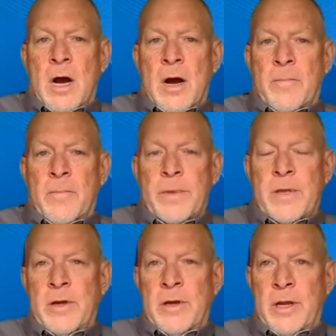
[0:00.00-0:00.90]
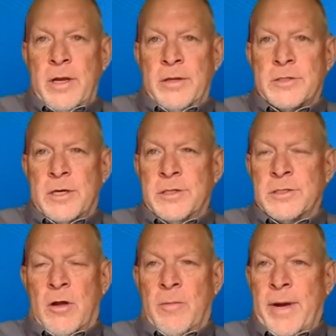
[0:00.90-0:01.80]
Yeah, and
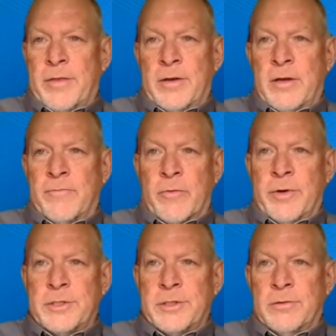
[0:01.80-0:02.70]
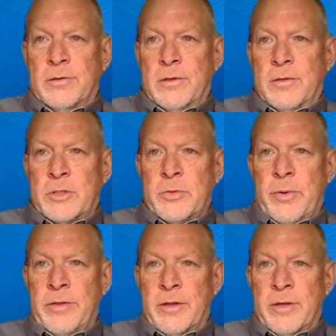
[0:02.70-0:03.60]
it's all about the differential
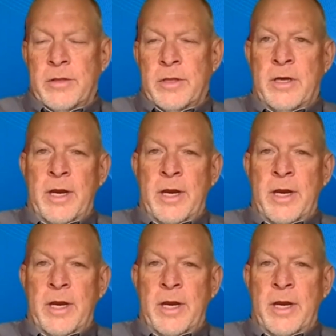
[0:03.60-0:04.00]
between the